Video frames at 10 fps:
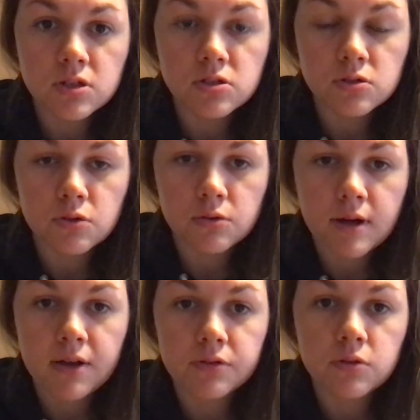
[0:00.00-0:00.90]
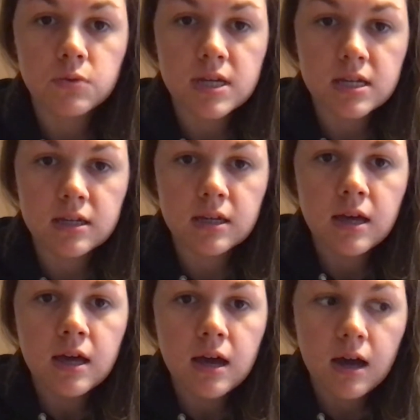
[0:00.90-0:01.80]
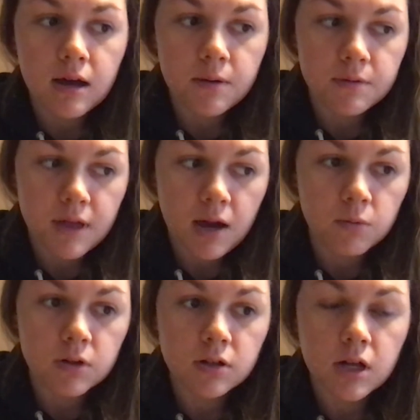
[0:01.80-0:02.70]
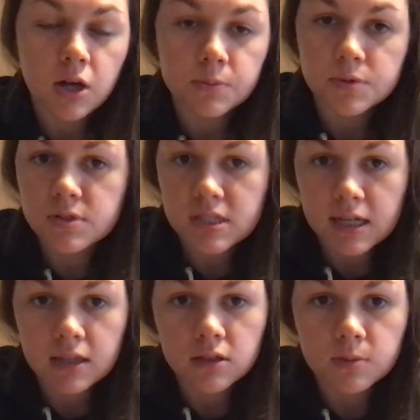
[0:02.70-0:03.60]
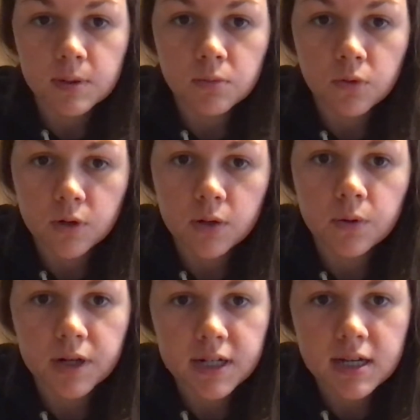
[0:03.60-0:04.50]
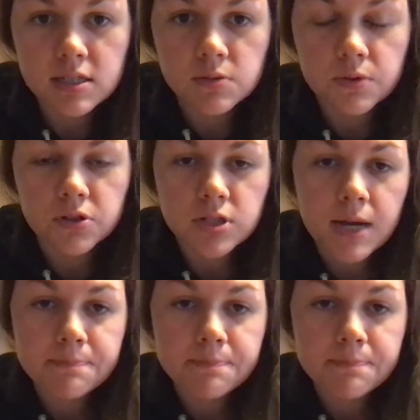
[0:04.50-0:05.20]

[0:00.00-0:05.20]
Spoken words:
do throughout the week that will help you stay a little bit more organized with your time.